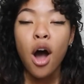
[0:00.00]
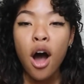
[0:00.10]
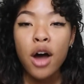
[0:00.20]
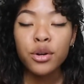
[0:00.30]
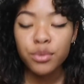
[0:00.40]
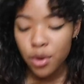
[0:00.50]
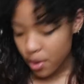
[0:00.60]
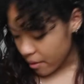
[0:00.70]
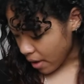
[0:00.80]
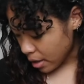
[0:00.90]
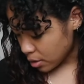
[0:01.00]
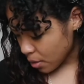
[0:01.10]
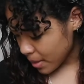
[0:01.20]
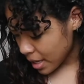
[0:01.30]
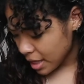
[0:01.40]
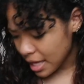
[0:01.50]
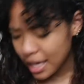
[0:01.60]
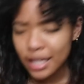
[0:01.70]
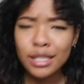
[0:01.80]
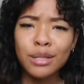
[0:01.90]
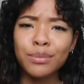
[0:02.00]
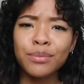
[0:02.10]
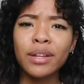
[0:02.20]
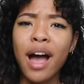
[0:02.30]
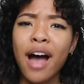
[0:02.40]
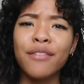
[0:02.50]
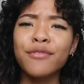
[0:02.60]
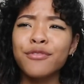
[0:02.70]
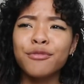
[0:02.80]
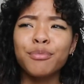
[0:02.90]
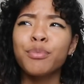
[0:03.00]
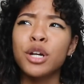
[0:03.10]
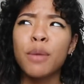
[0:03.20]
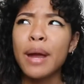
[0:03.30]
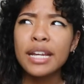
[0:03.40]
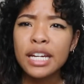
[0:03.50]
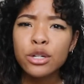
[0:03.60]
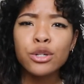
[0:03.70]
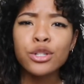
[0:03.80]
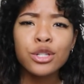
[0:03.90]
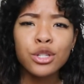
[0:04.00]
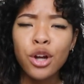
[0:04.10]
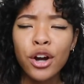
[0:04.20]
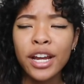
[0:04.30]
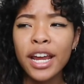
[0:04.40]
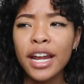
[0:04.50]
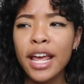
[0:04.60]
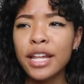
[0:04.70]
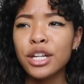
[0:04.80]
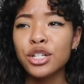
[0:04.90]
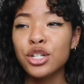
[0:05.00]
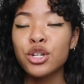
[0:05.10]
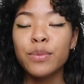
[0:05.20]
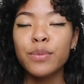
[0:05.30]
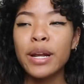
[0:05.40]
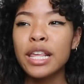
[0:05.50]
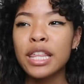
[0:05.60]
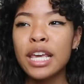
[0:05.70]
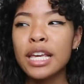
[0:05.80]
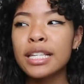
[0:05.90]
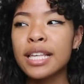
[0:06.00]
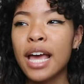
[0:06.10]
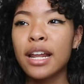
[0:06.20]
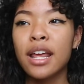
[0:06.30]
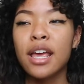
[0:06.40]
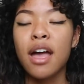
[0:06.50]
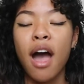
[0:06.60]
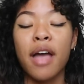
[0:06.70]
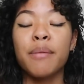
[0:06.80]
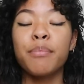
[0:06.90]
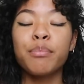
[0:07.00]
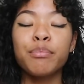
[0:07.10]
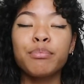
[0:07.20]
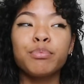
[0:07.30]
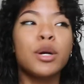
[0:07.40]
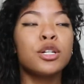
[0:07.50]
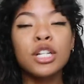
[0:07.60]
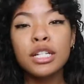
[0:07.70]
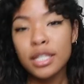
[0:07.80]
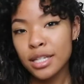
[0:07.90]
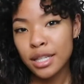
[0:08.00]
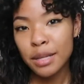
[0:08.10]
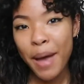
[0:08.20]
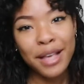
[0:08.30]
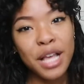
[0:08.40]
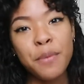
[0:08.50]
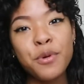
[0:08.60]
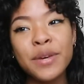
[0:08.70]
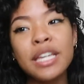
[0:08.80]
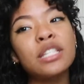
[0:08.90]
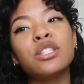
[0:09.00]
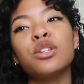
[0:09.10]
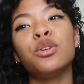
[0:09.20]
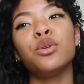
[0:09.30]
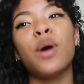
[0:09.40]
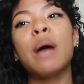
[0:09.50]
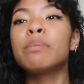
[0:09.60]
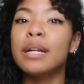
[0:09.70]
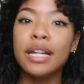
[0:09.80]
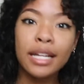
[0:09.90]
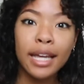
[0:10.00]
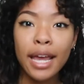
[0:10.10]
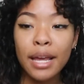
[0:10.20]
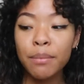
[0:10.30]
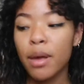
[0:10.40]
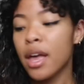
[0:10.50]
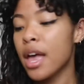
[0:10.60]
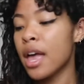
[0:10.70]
on a roll. I've got so many things I've put on my needles and started, and there's just so many things that I purchased in the past couple weeks to up my knitting game.